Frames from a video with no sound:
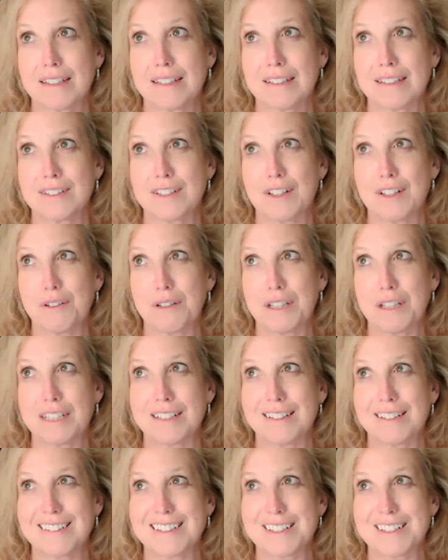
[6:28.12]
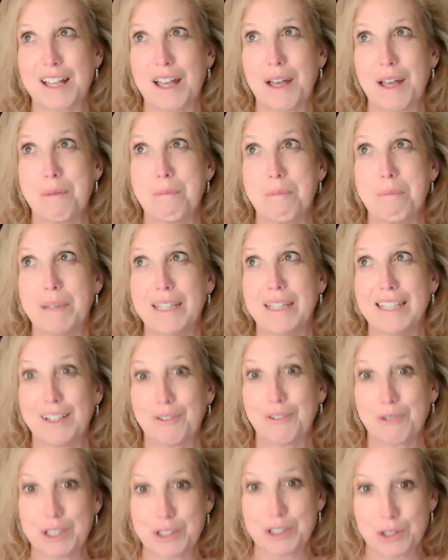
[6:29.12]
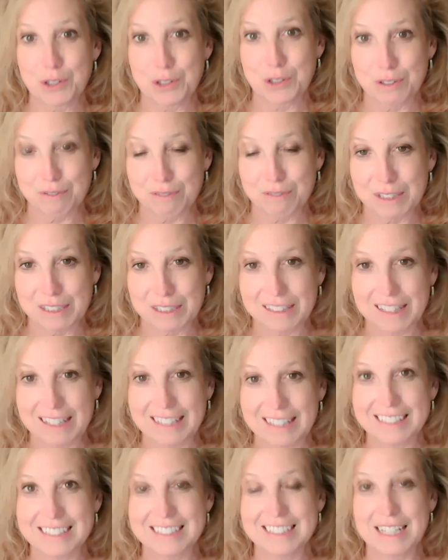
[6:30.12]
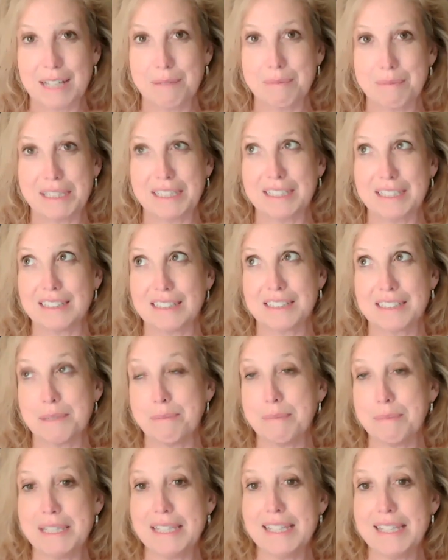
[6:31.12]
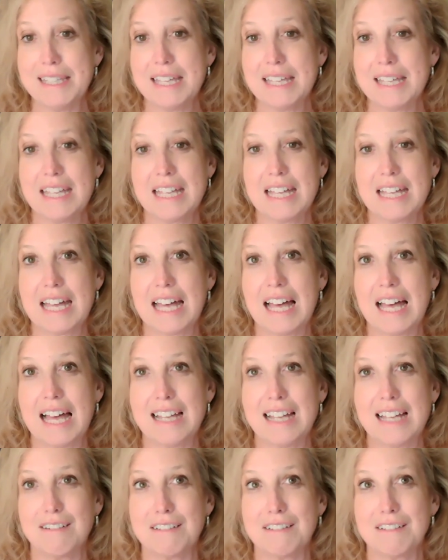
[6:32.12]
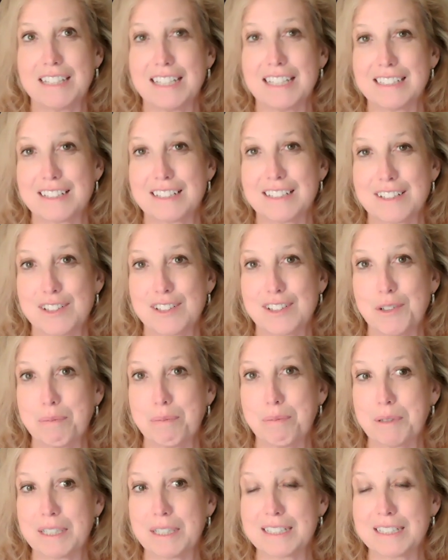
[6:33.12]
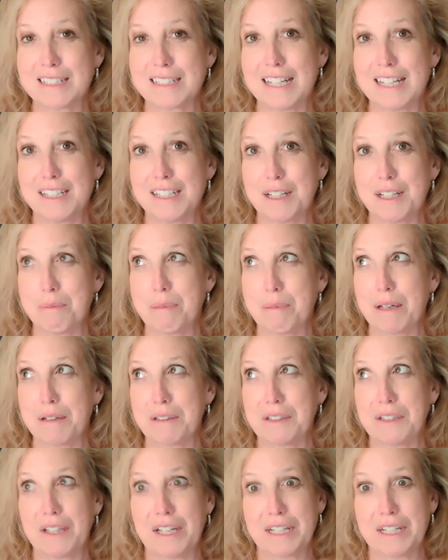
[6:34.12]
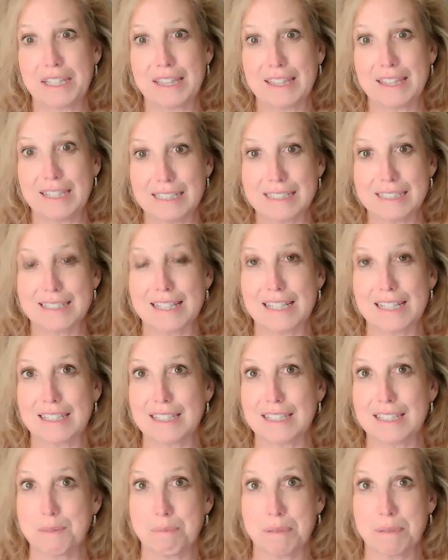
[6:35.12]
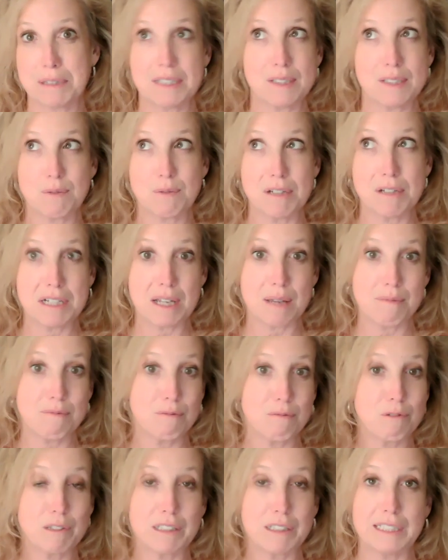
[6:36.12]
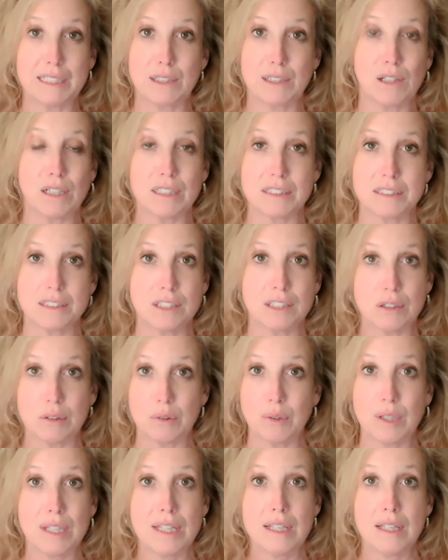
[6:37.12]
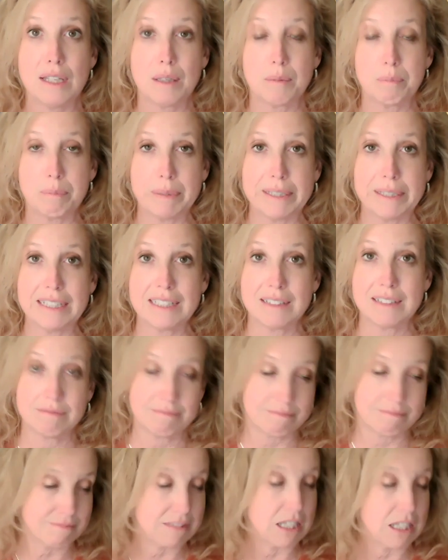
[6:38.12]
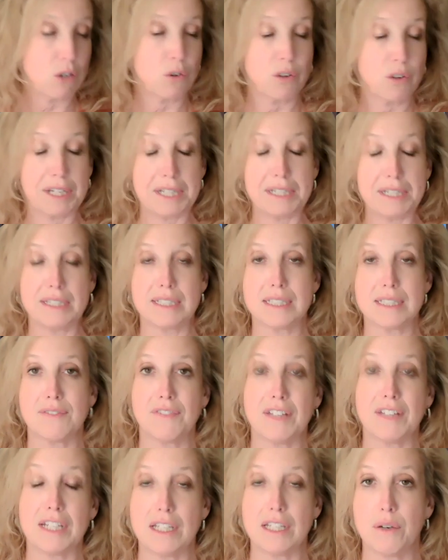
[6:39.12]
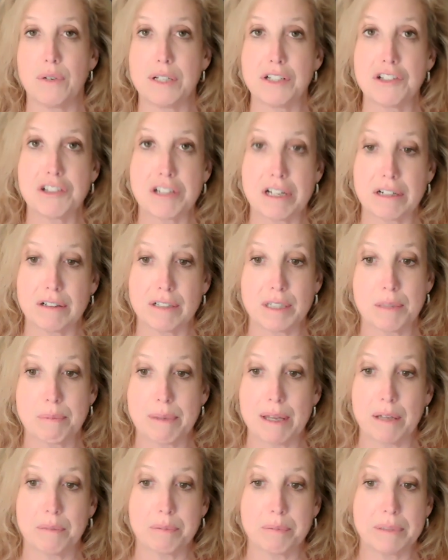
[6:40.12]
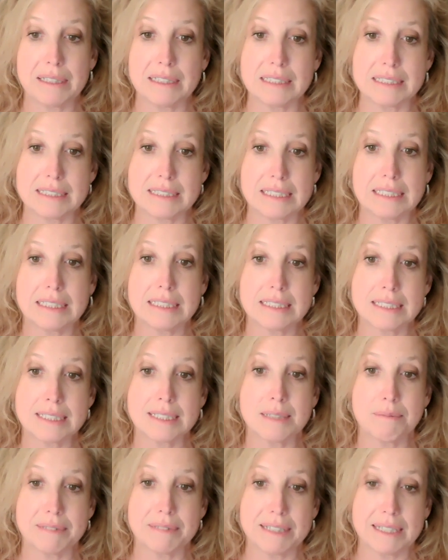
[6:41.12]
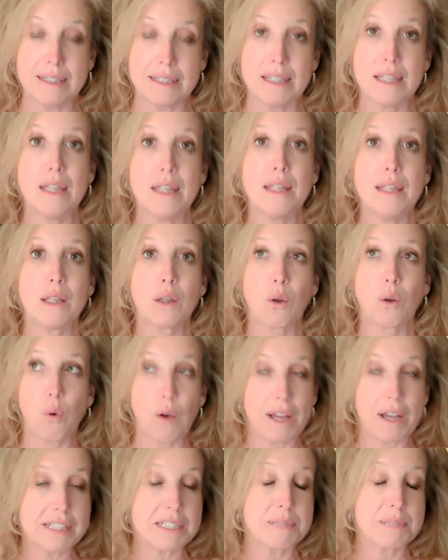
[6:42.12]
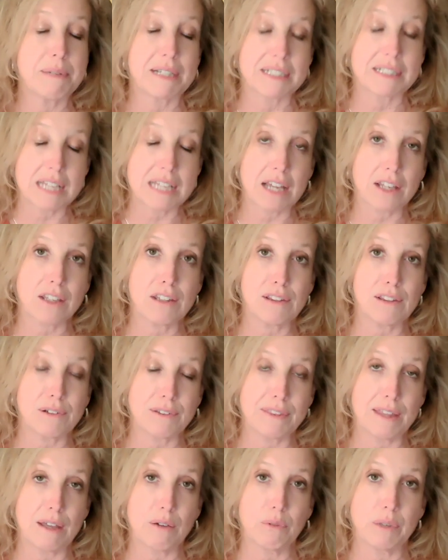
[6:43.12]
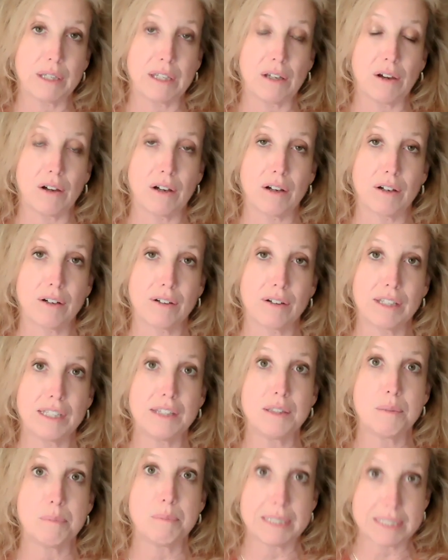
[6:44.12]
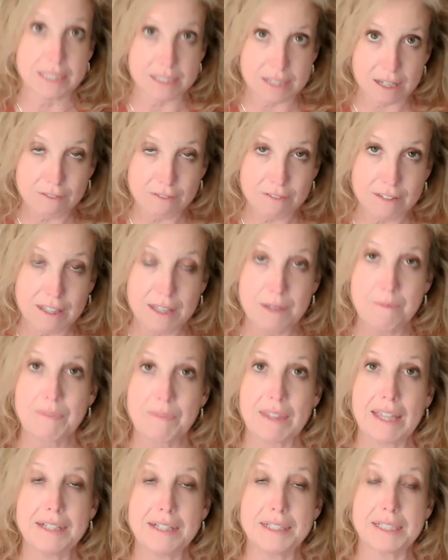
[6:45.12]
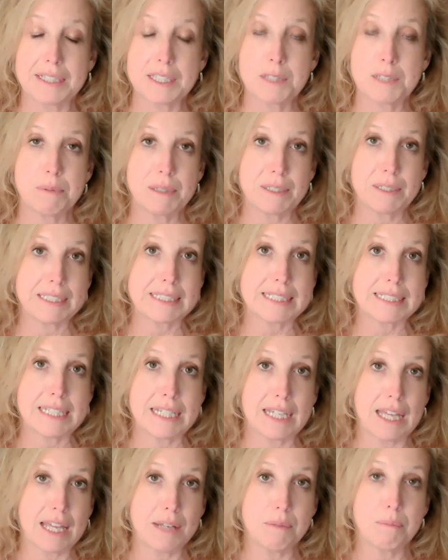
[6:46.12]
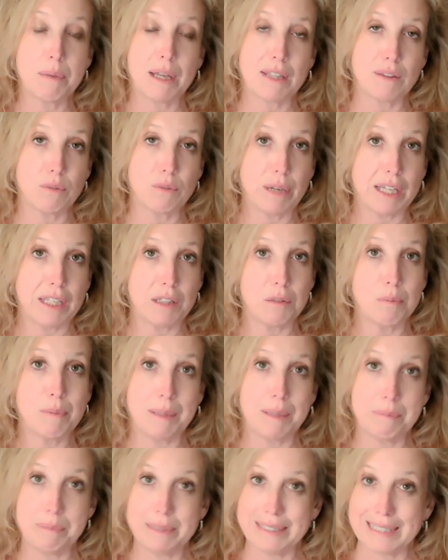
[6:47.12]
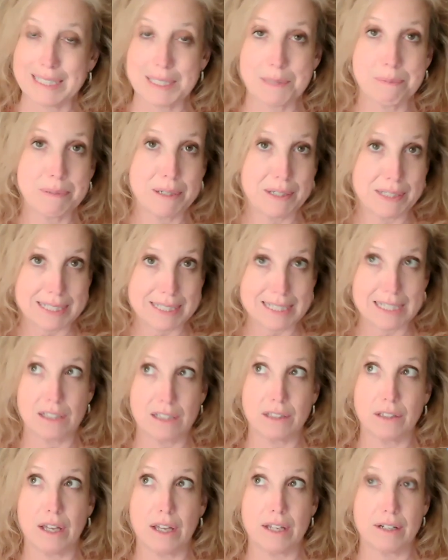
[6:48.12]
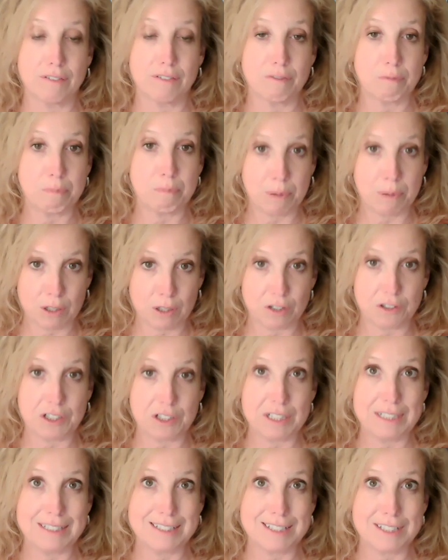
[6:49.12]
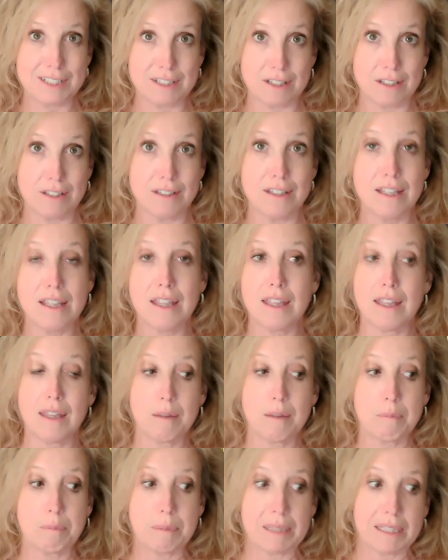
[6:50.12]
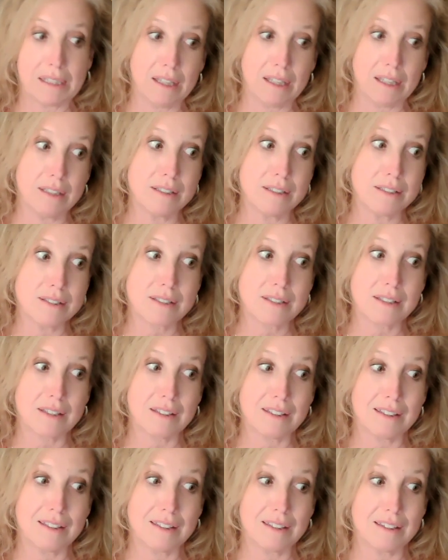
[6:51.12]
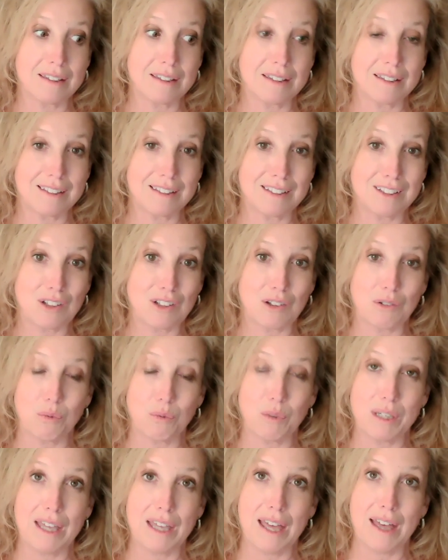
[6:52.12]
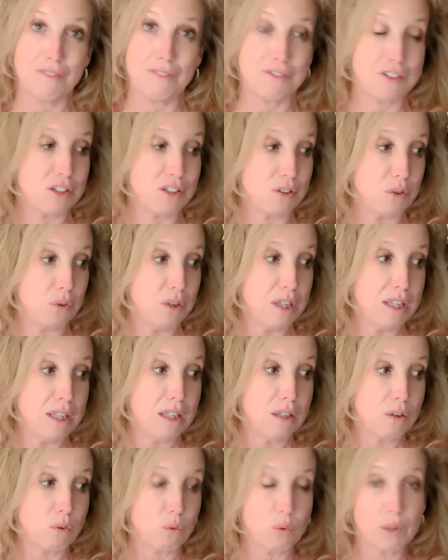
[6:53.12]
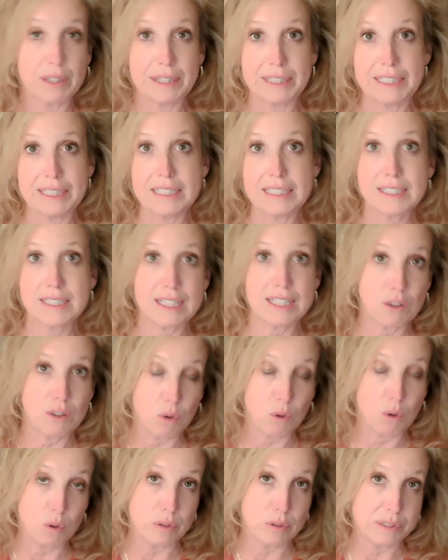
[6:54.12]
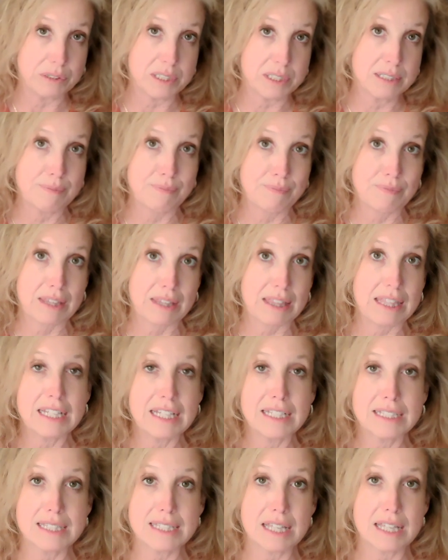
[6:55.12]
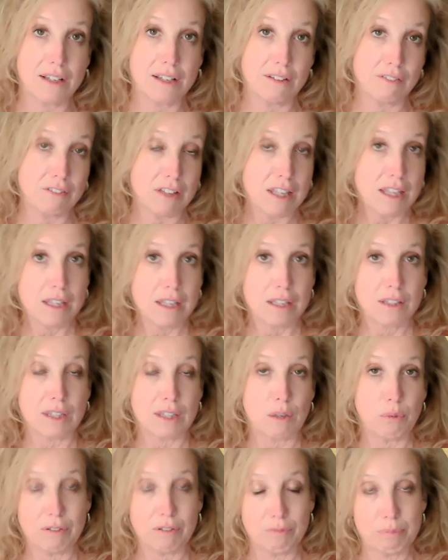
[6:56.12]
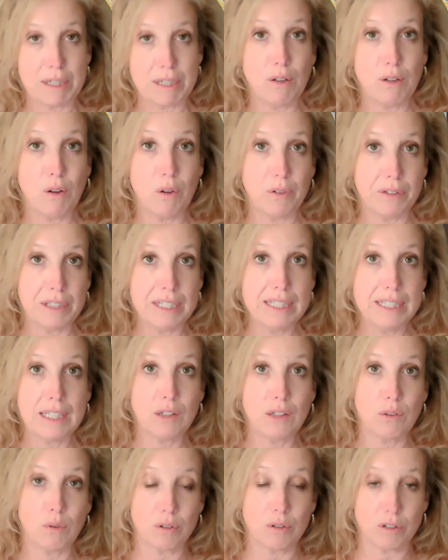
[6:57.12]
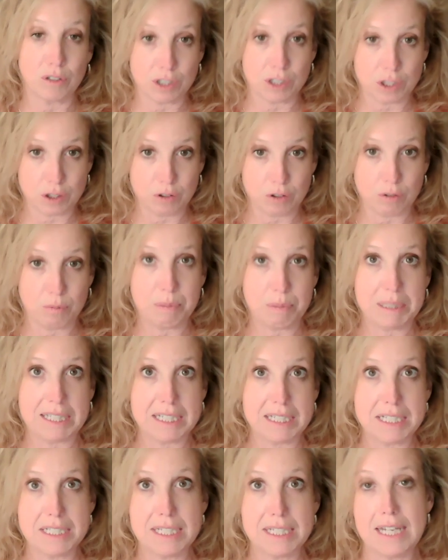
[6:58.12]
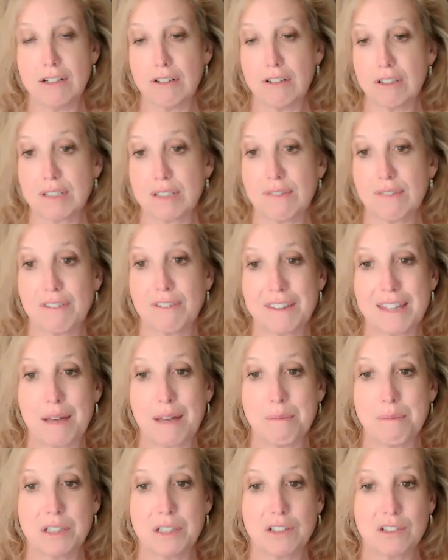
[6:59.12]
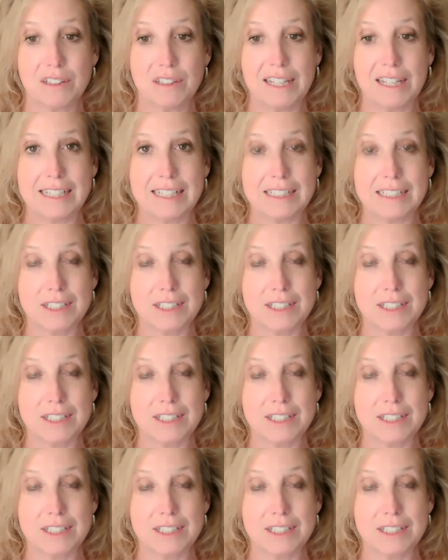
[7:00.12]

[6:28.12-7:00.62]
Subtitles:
so it's a big return of the light. I mean, to me, I don't get super excited about a lot of things like this, but this one I'm really called to be creating this video and sharing about because it is something quite spectacular that we are in the midst of and experiencing. And by the way, you might be experiencing a lot of purging still because, we have to release the old things that we've been holding in order to be containers for that much light.